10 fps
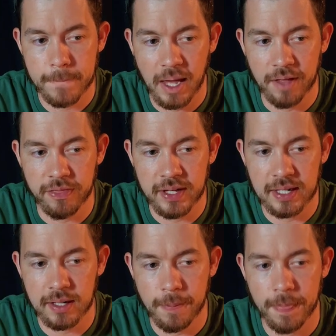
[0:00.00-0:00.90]
I
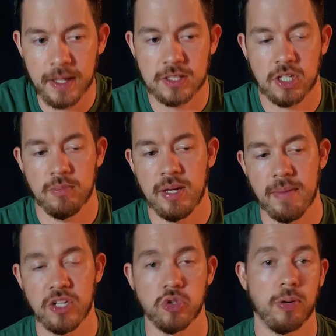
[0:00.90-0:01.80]
think it's going to be a
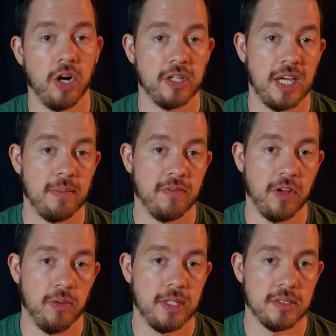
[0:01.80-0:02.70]
major part in game
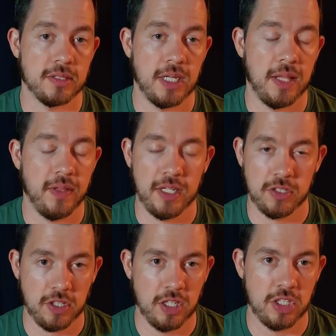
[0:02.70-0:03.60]
development. I think it's
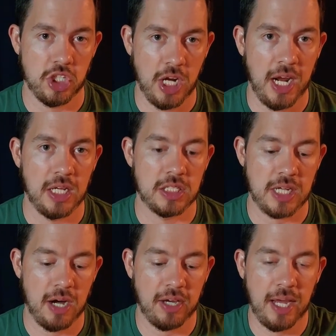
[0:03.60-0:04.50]
going to change
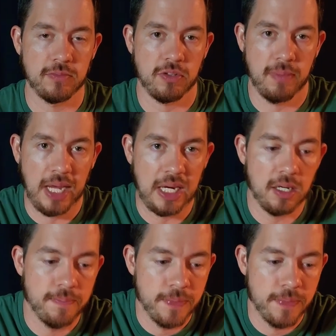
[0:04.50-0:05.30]
how games are made.